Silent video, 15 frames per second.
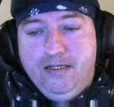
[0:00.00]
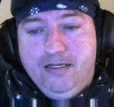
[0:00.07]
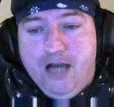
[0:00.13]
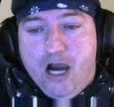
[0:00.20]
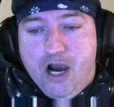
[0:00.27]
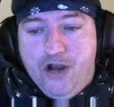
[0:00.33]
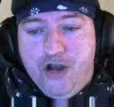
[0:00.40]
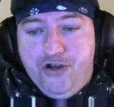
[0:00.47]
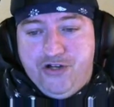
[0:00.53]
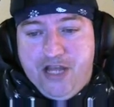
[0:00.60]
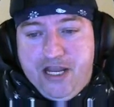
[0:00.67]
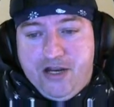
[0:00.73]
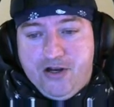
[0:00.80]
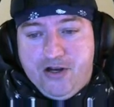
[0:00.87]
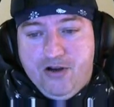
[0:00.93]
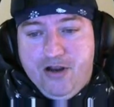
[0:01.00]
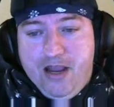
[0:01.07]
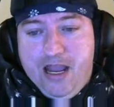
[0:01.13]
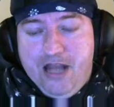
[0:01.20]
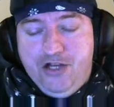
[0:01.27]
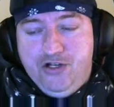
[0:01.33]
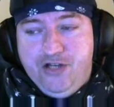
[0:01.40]
Undertaker
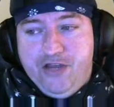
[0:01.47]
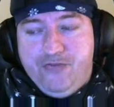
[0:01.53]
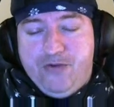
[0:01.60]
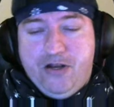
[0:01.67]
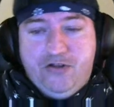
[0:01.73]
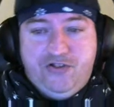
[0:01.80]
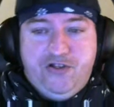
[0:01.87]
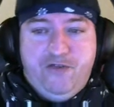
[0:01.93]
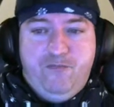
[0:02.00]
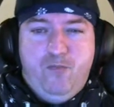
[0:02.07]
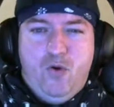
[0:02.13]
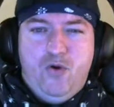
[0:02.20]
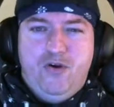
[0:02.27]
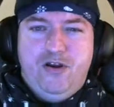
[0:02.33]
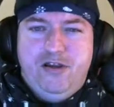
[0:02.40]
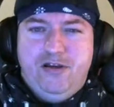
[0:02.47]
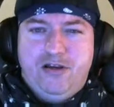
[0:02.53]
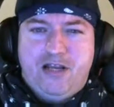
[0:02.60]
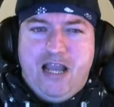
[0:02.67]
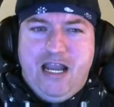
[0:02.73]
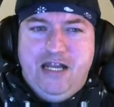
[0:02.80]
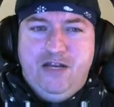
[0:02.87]
and your Death Rattle stuff more in a
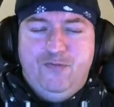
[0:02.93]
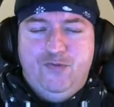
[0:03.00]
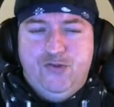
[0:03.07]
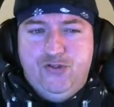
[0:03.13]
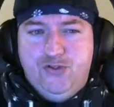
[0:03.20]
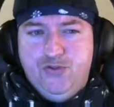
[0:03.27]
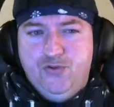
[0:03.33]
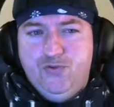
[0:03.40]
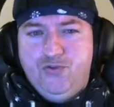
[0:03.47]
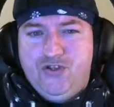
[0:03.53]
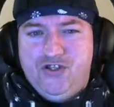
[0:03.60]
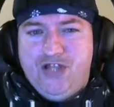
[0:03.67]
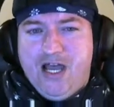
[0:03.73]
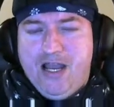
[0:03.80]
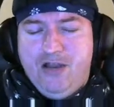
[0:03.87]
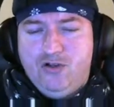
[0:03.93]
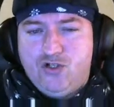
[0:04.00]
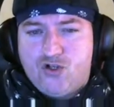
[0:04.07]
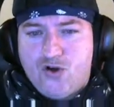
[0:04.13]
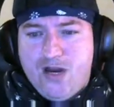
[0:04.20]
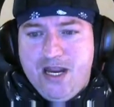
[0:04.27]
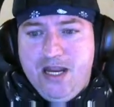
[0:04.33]
kind of zoo-style
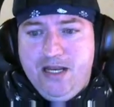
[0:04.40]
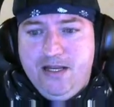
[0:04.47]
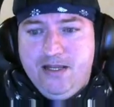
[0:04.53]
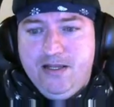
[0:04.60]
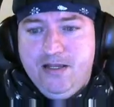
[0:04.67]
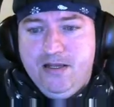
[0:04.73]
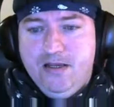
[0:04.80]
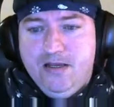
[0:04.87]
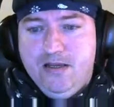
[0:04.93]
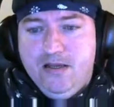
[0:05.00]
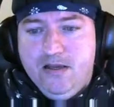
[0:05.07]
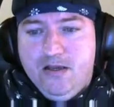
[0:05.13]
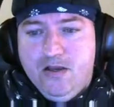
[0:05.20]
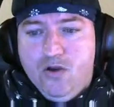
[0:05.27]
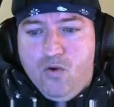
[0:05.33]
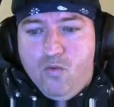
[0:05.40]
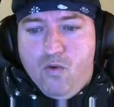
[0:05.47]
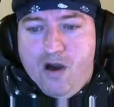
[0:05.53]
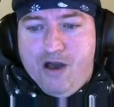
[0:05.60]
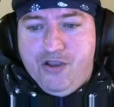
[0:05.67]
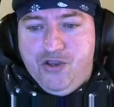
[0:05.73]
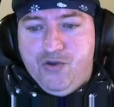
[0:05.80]
trade
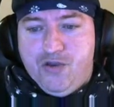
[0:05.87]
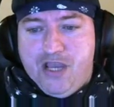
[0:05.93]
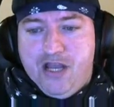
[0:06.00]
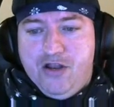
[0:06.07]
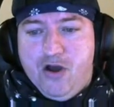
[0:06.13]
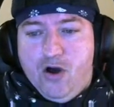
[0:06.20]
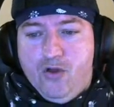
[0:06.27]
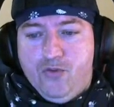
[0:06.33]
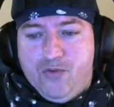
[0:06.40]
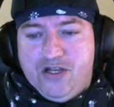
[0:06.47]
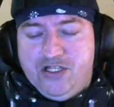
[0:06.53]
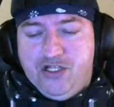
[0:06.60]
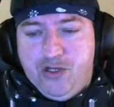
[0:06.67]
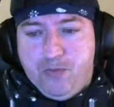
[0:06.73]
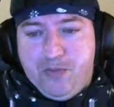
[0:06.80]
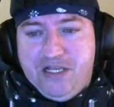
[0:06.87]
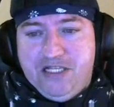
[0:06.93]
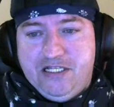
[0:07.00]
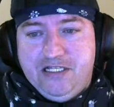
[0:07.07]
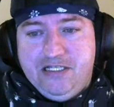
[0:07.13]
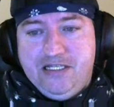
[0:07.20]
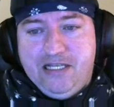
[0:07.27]
while you get all the rest of your
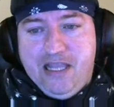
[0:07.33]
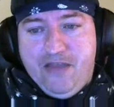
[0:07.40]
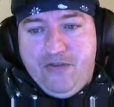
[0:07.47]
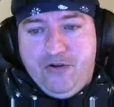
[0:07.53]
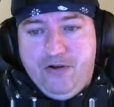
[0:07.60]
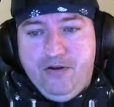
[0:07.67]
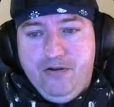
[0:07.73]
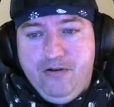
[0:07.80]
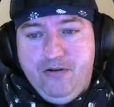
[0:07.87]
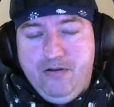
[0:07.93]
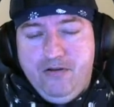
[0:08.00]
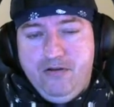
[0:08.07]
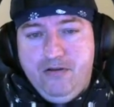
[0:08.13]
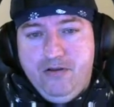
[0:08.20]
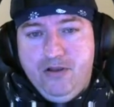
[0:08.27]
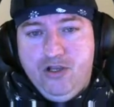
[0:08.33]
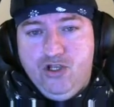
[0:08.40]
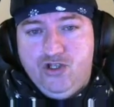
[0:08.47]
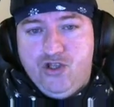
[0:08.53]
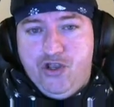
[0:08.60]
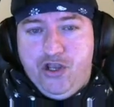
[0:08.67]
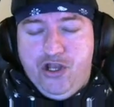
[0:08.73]
pieces together.
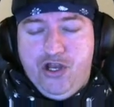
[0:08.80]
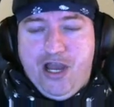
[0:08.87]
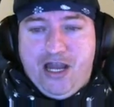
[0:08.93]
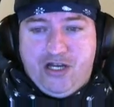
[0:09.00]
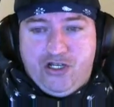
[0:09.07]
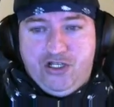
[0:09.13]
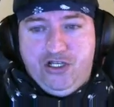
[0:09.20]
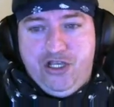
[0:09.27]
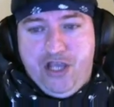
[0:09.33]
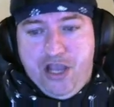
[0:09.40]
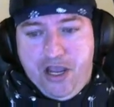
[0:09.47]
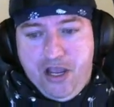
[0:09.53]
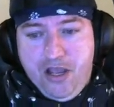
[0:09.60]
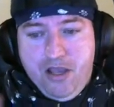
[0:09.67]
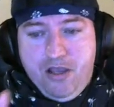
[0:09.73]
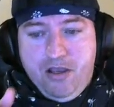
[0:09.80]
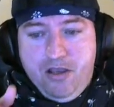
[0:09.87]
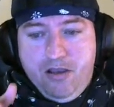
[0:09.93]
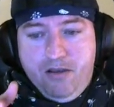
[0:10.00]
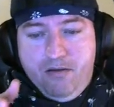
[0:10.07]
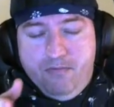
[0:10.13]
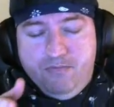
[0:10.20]
So you can actually
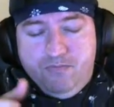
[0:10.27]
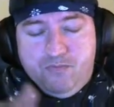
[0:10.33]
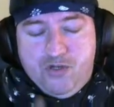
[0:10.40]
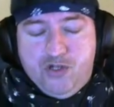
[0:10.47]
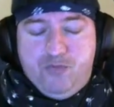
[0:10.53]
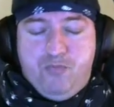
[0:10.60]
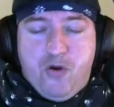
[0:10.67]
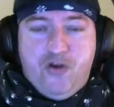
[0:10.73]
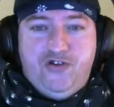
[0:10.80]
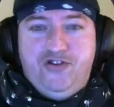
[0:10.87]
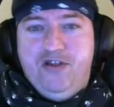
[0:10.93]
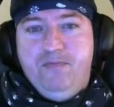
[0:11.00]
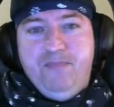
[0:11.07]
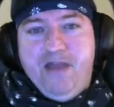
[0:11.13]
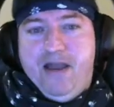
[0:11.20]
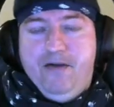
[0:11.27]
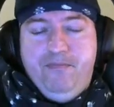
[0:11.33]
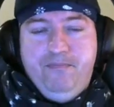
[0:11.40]
just burst them down.